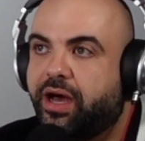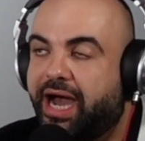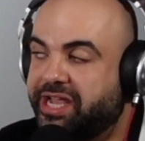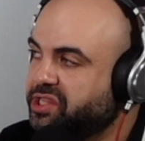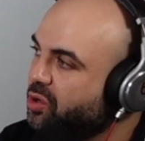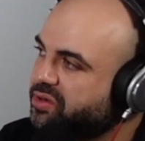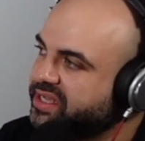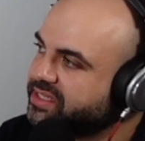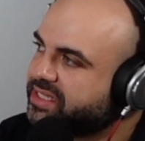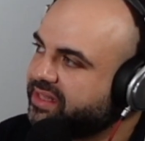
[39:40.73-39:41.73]
I
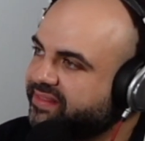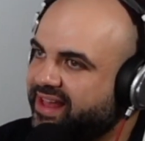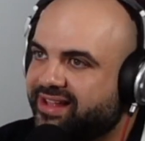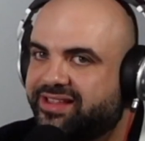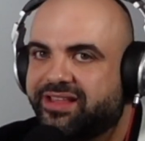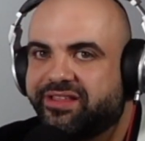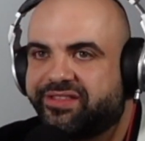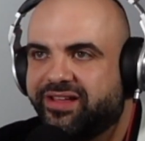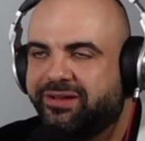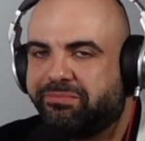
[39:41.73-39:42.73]
noticed that
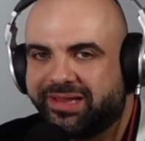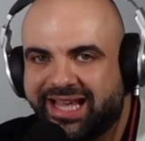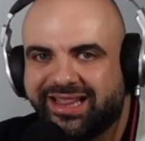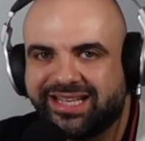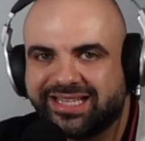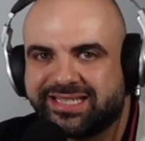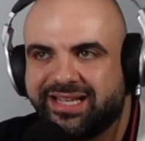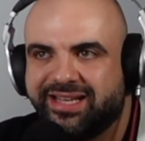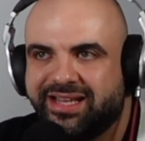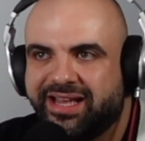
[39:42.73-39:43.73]
the playlist
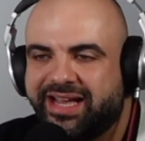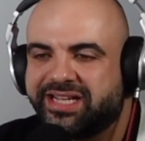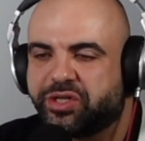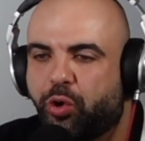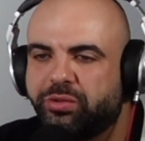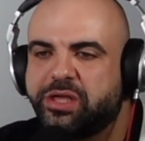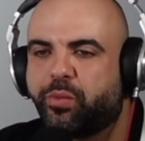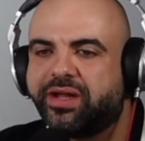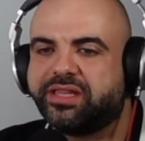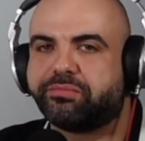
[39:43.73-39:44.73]
is only
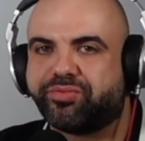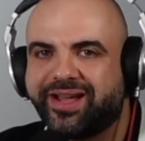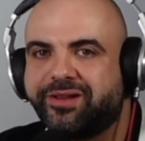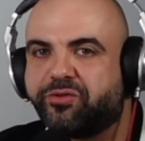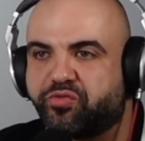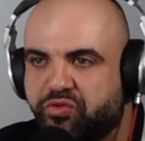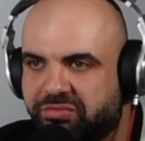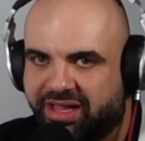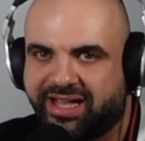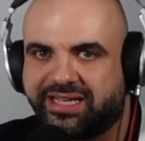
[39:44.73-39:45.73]
what the bride and groom
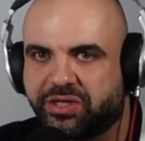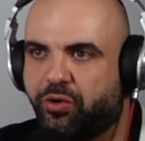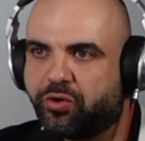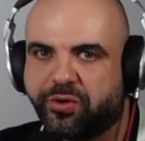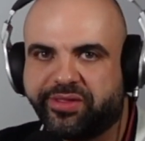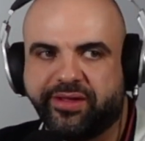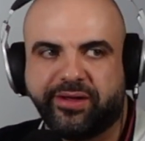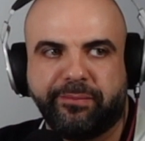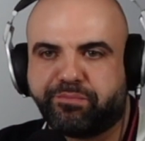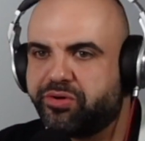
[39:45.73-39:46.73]
likes, or
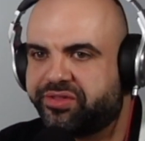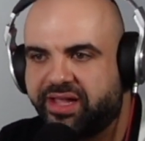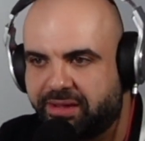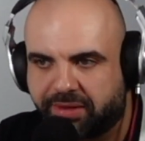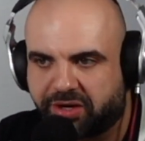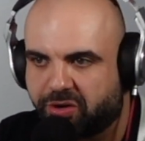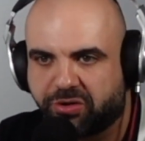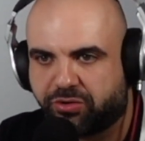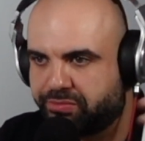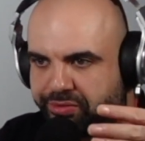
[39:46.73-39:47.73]
the birthday girl
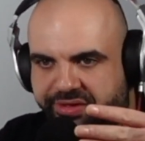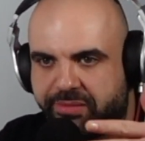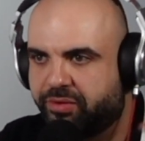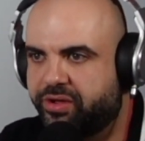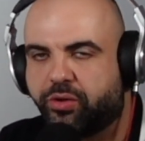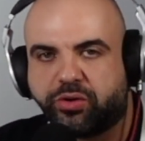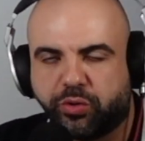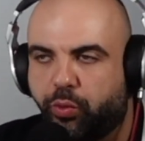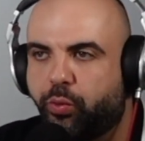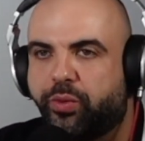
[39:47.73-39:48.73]
or birthday boy, or